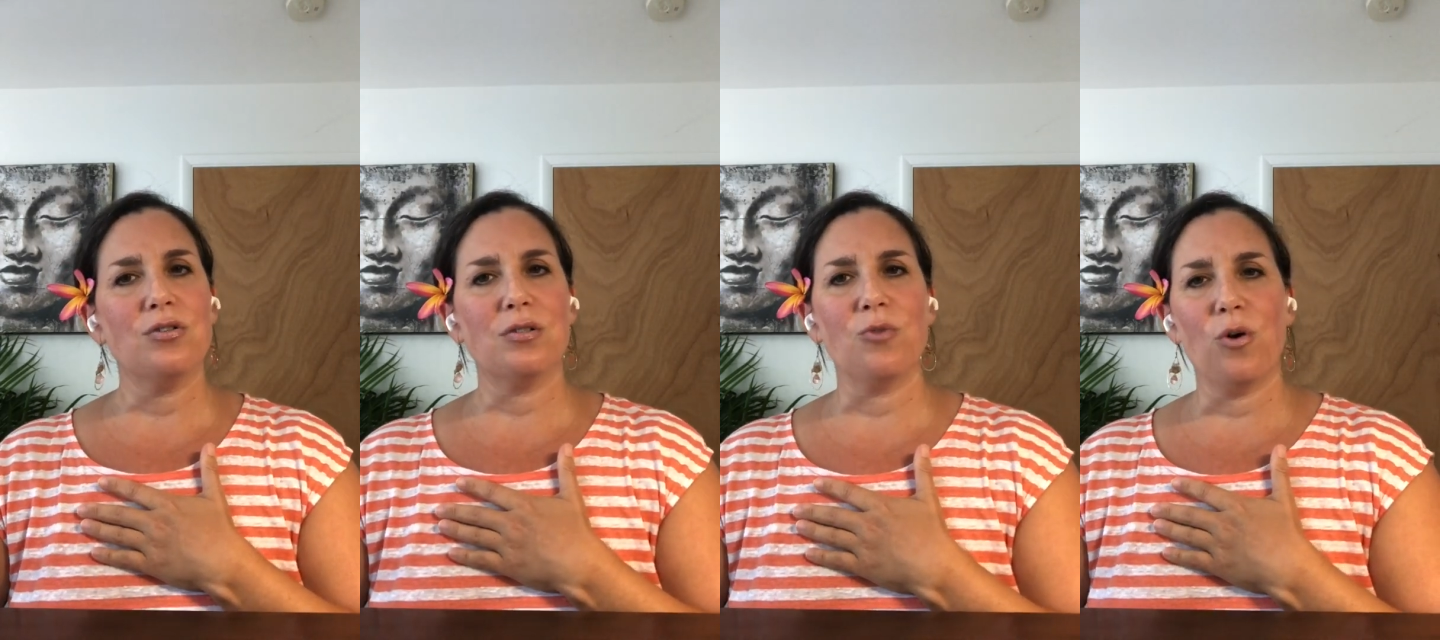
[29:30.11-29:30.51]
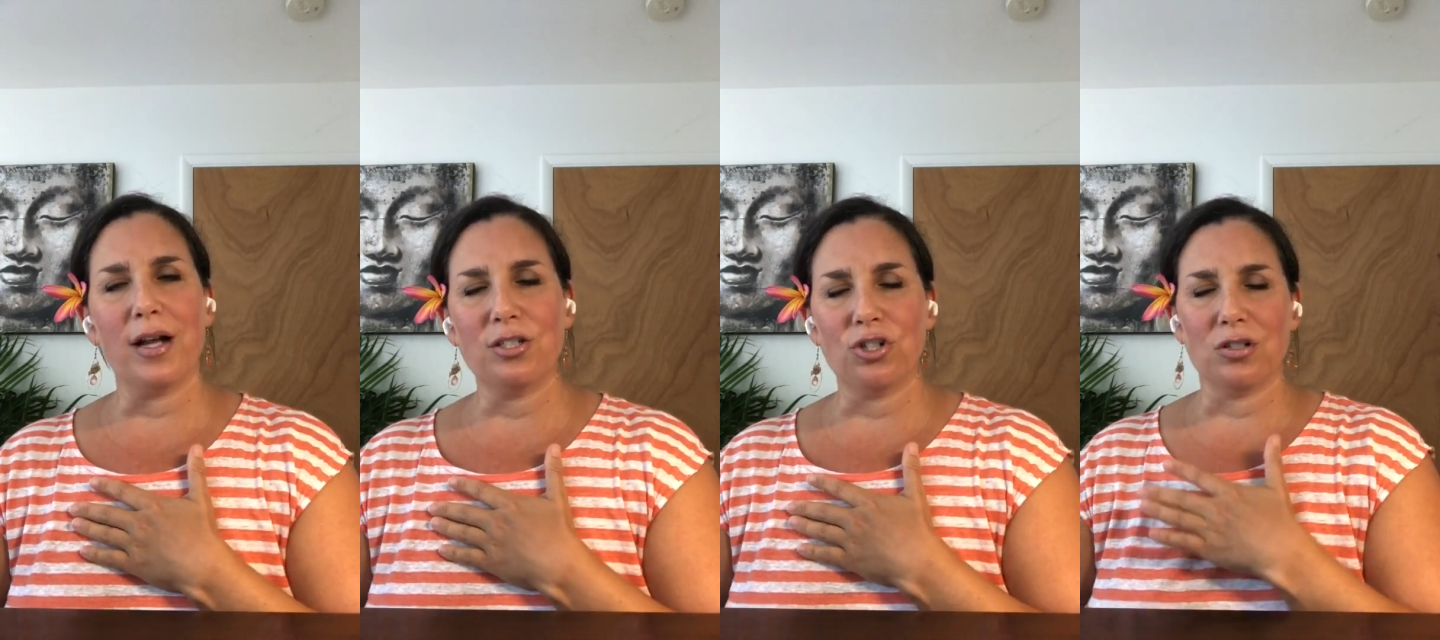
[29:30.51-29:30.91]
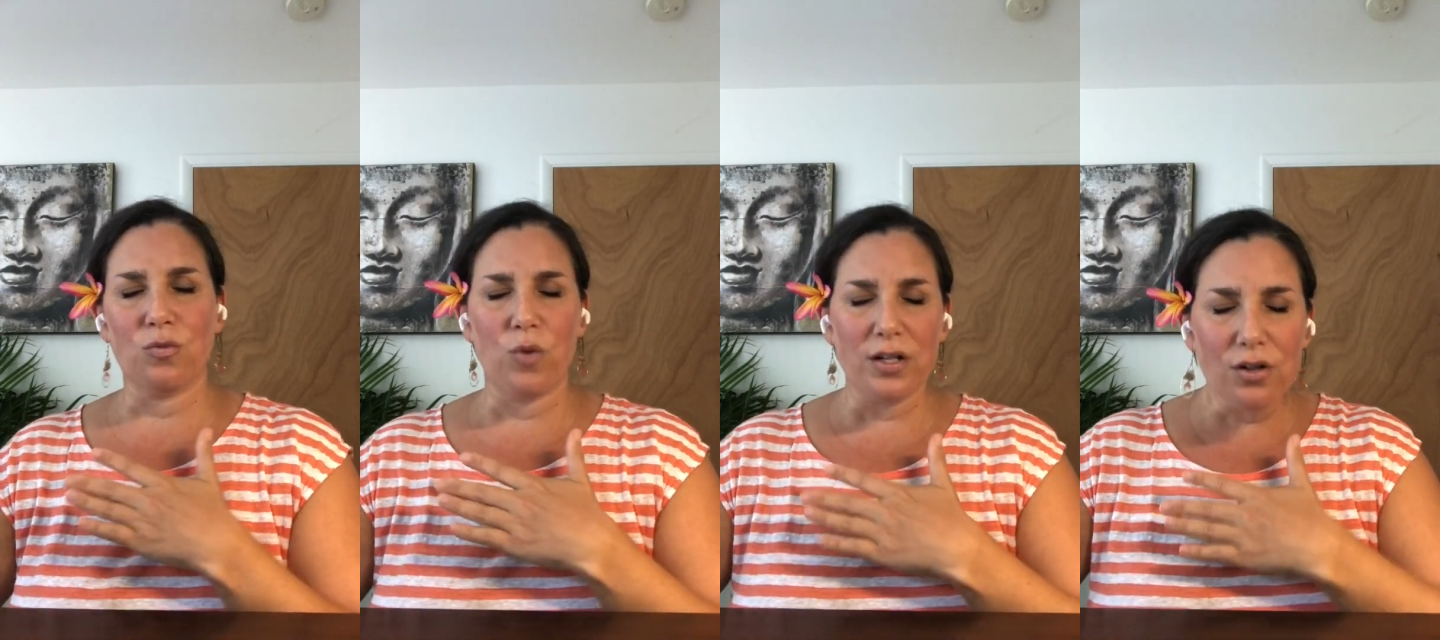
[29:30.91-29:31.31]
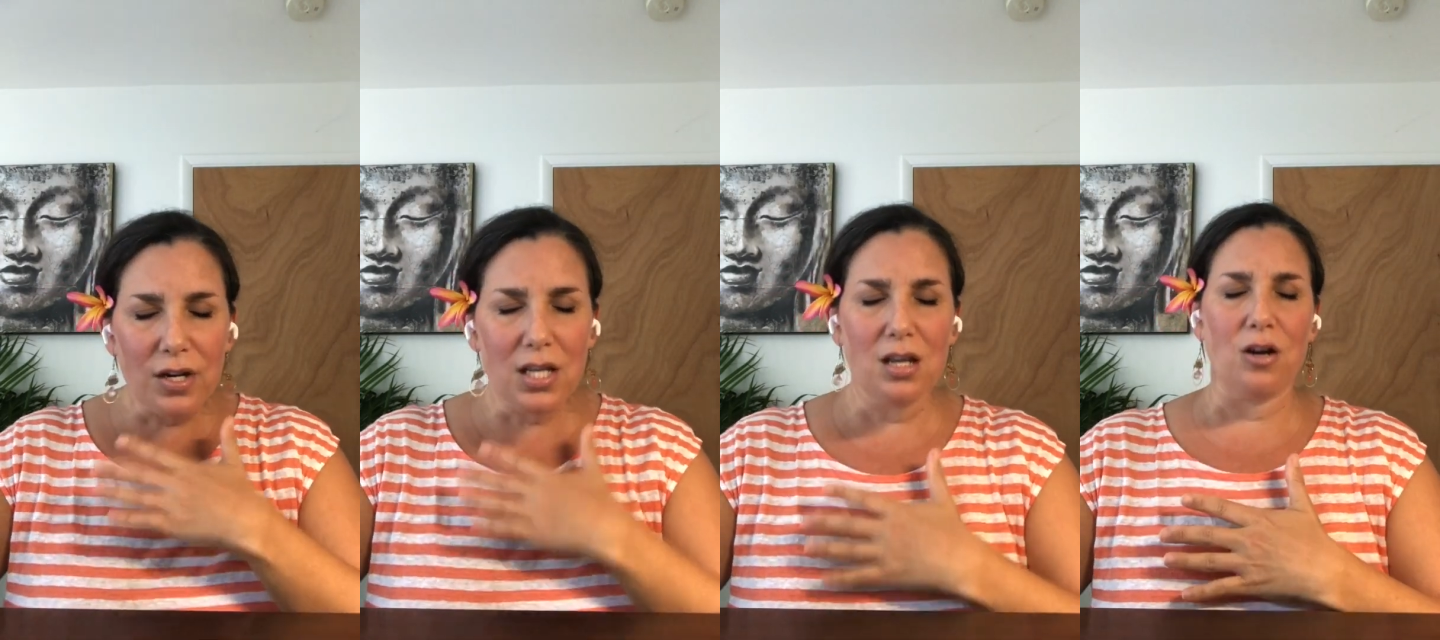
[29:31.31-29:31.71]
go of any
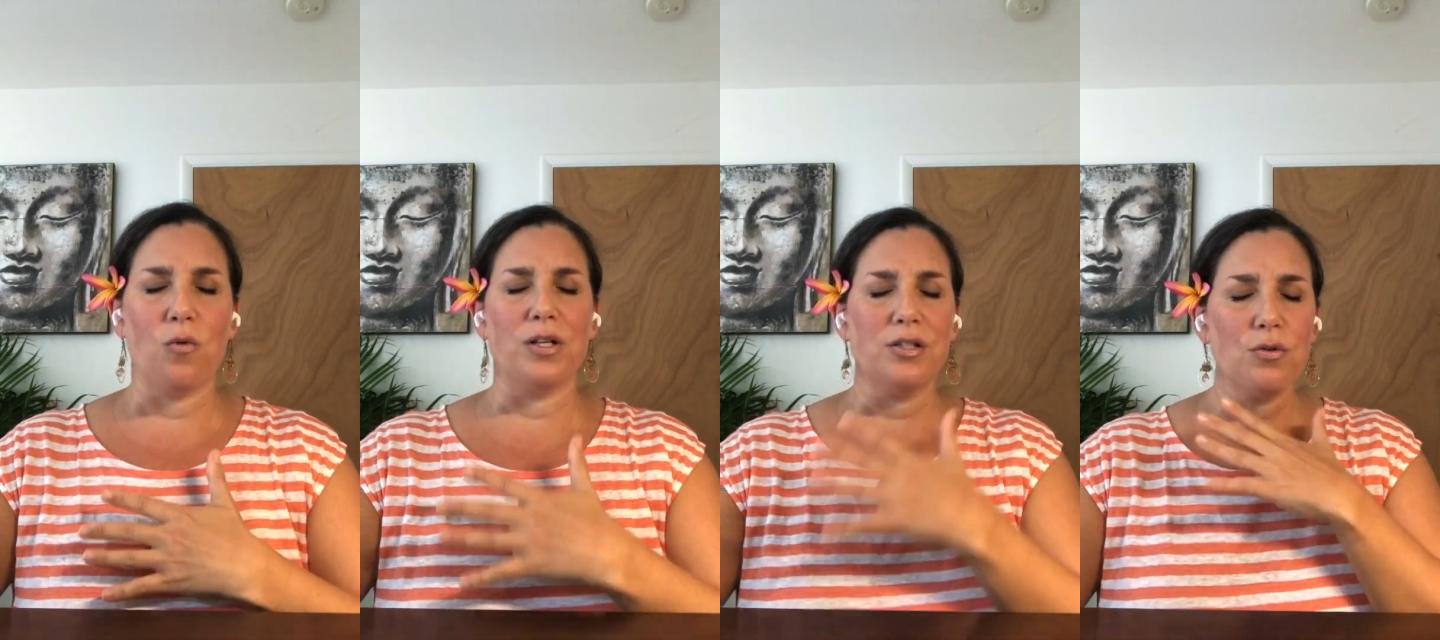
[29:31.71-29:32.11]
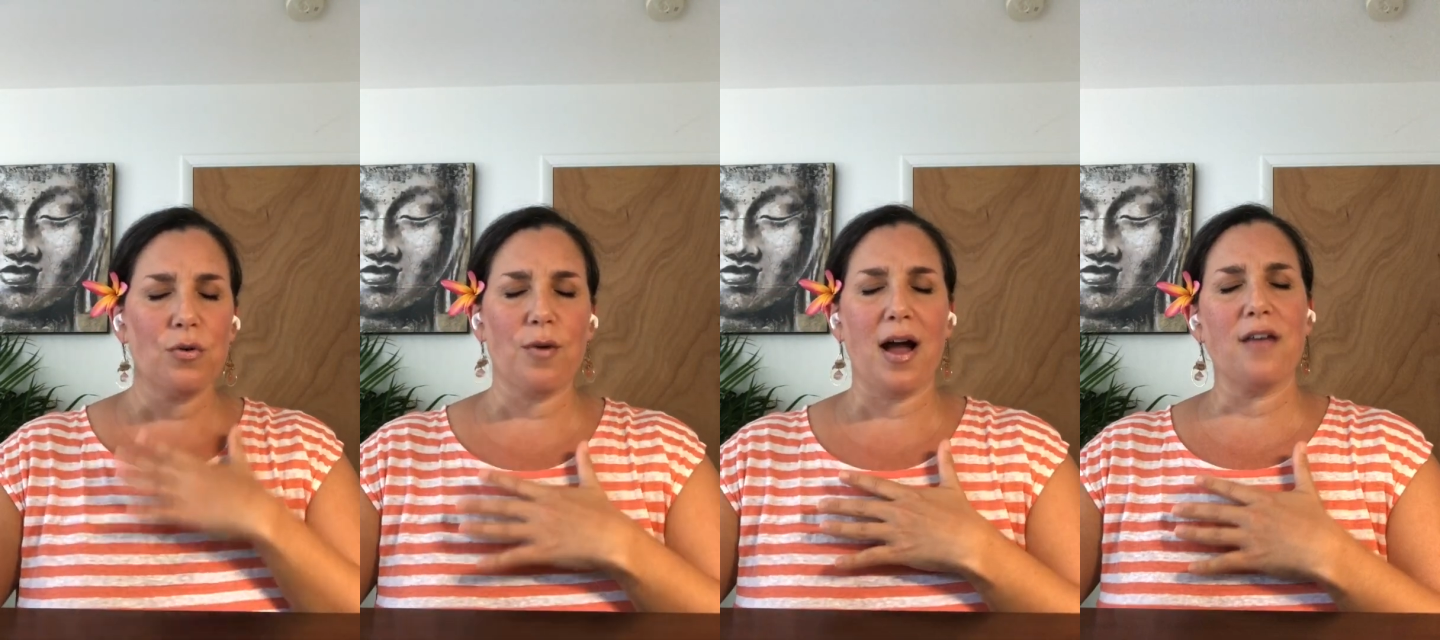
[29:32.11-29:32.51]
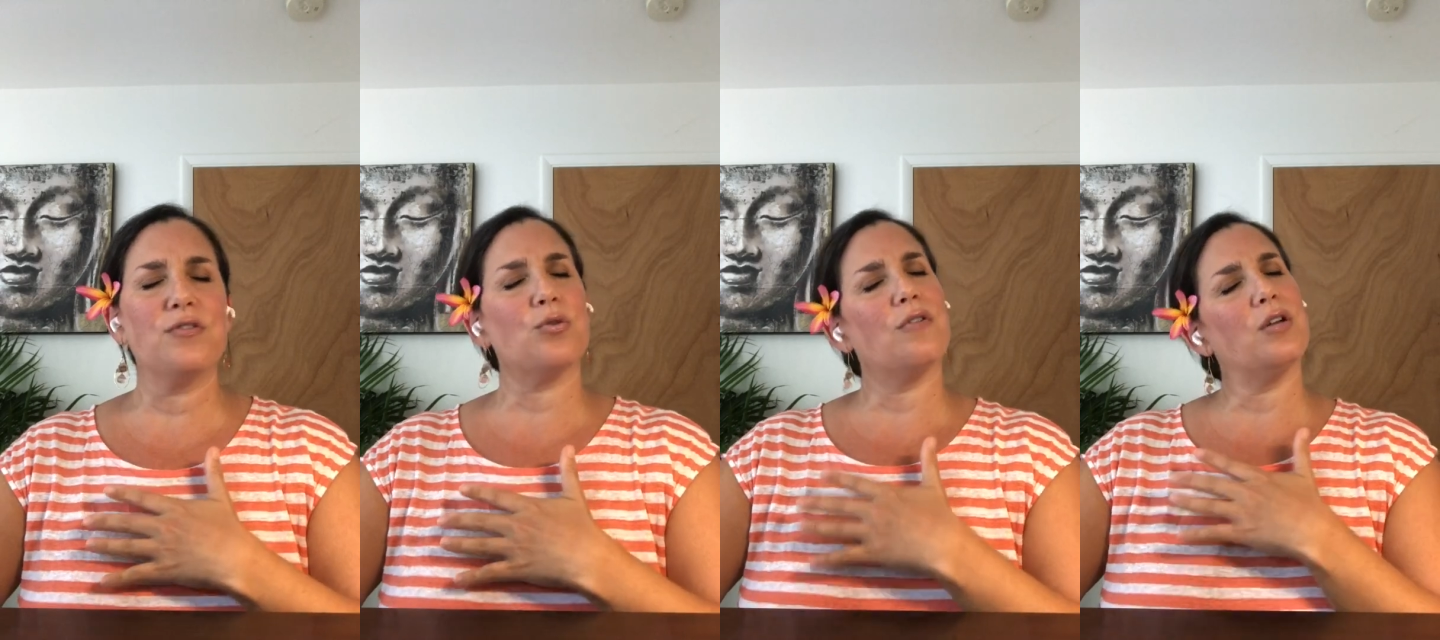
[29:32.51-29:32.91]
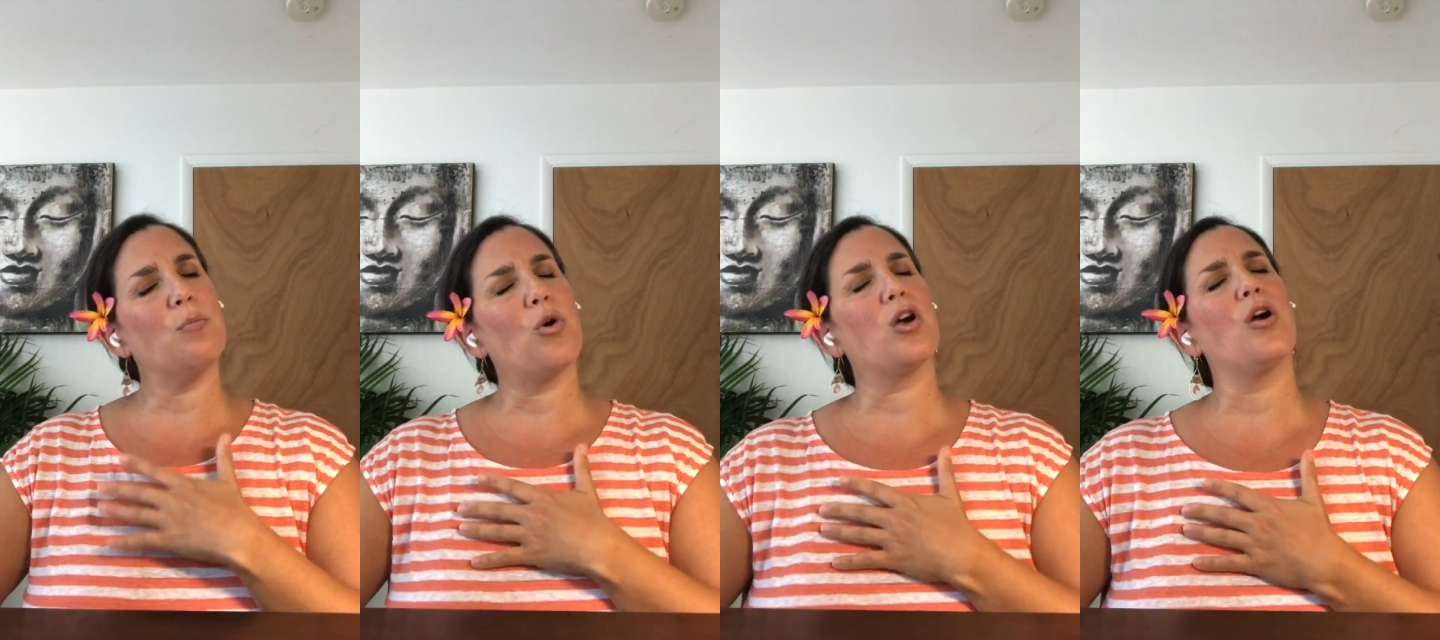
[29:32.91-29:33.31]
place that's holding some tension,
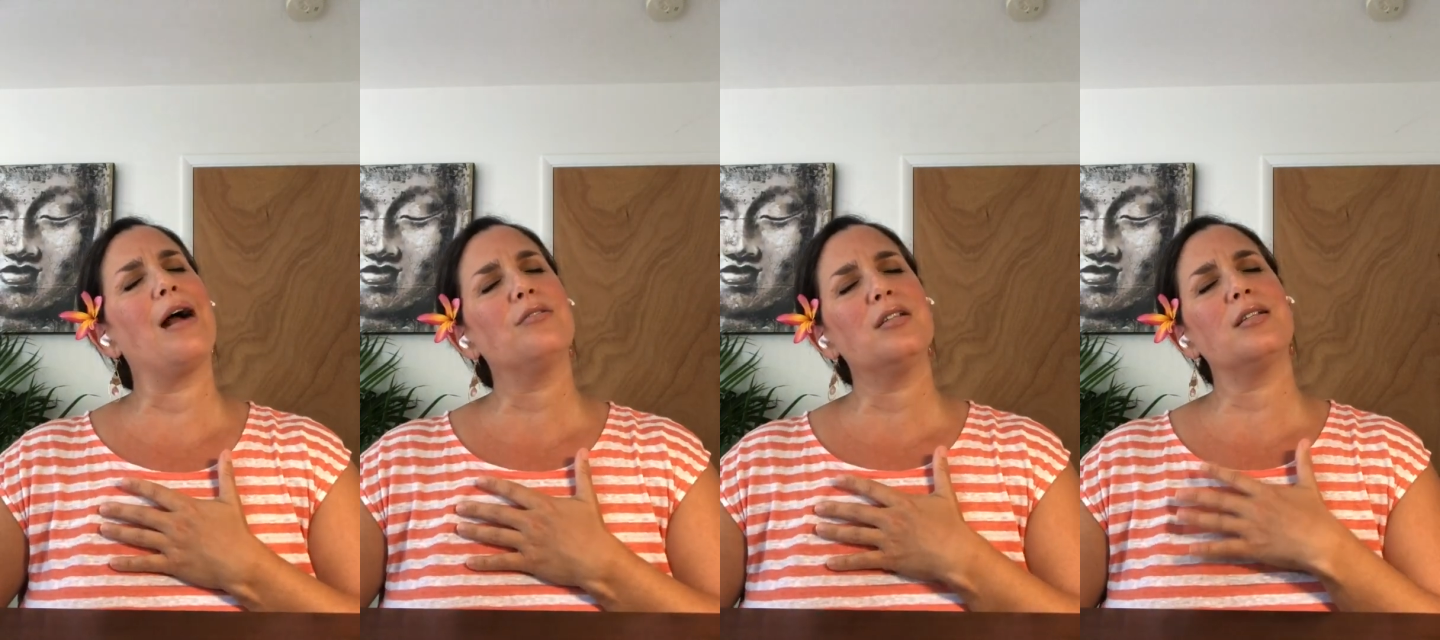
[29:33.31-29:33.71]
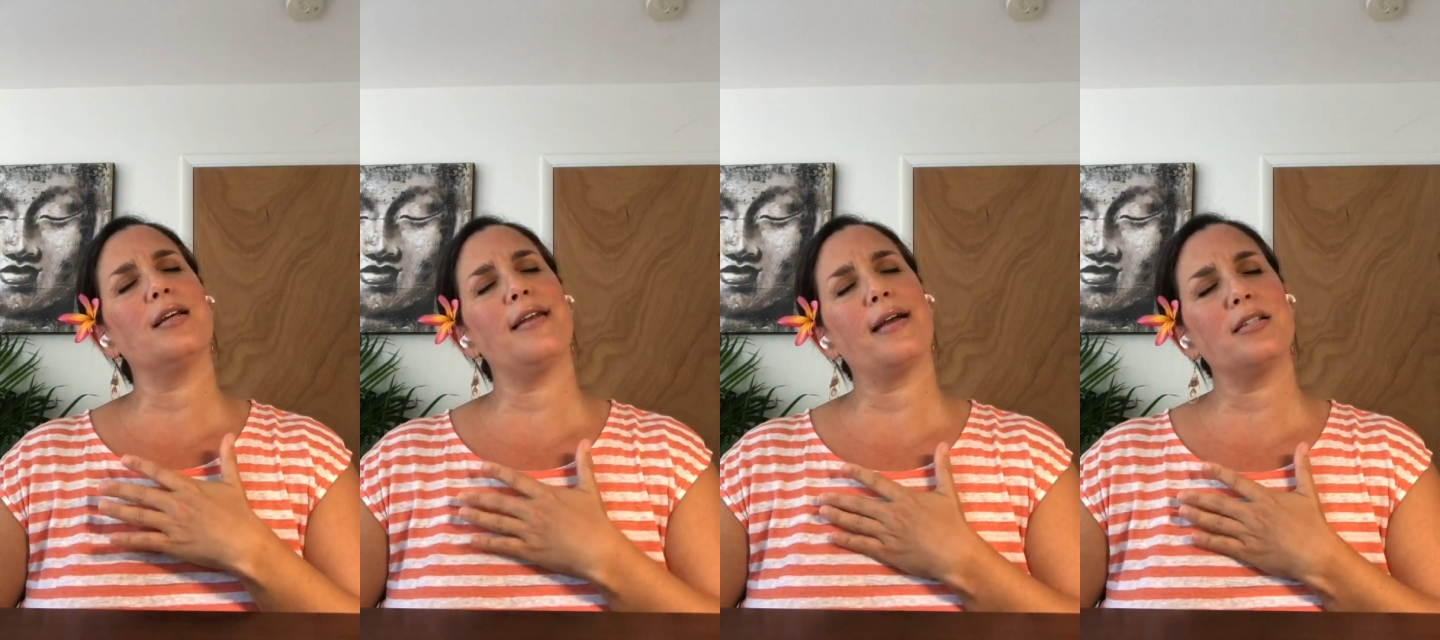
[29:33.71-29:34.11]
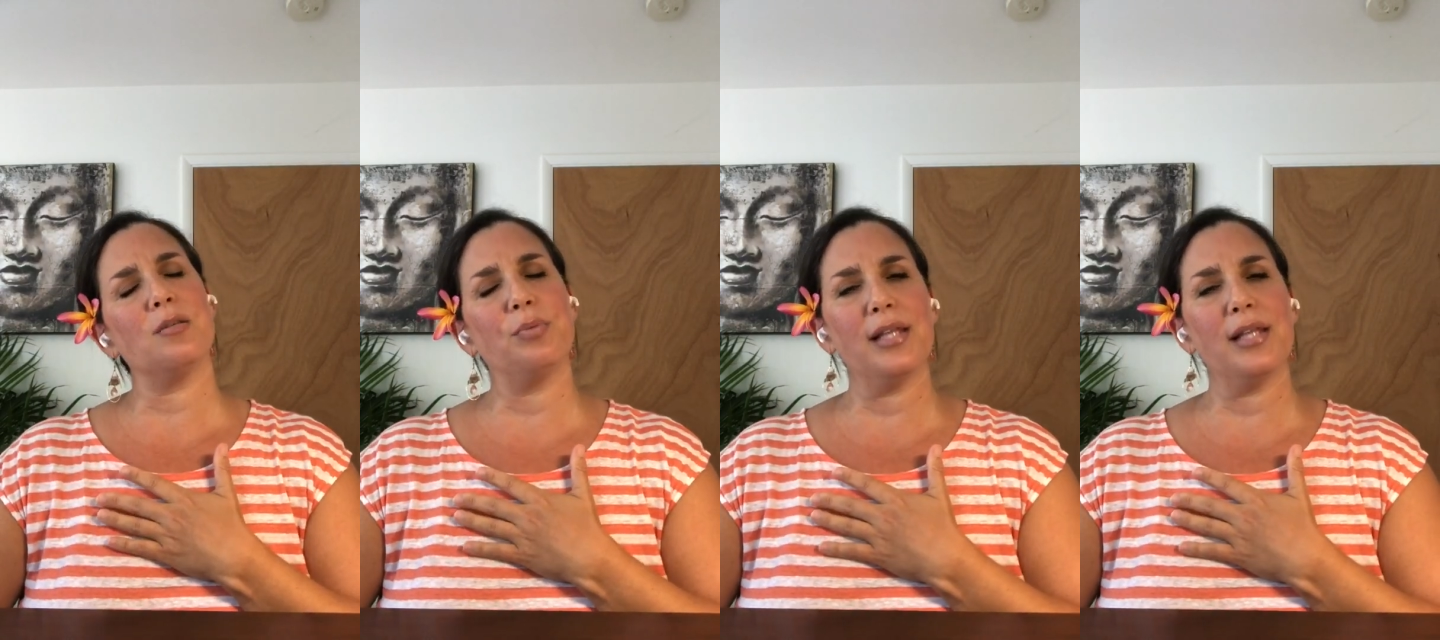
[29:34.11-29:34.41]
holding some fear.